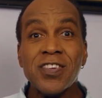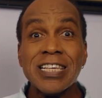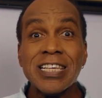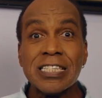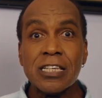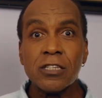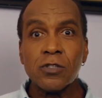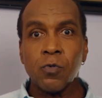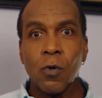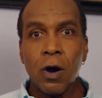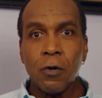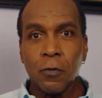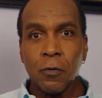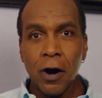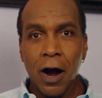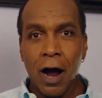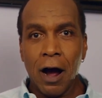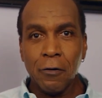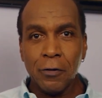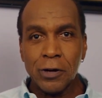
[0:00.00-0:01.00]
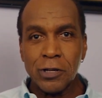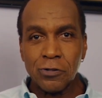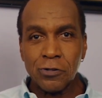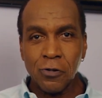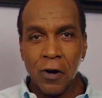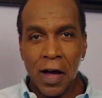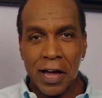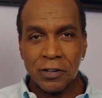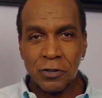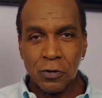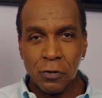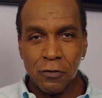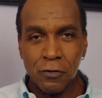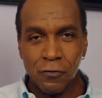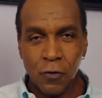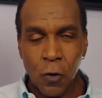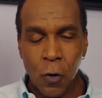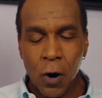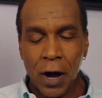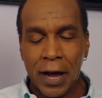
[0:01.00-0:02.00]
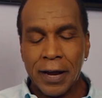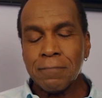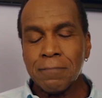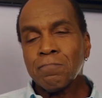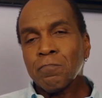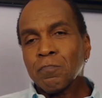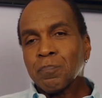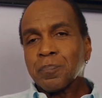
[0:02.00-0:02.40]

This is what we're always trying to avoid.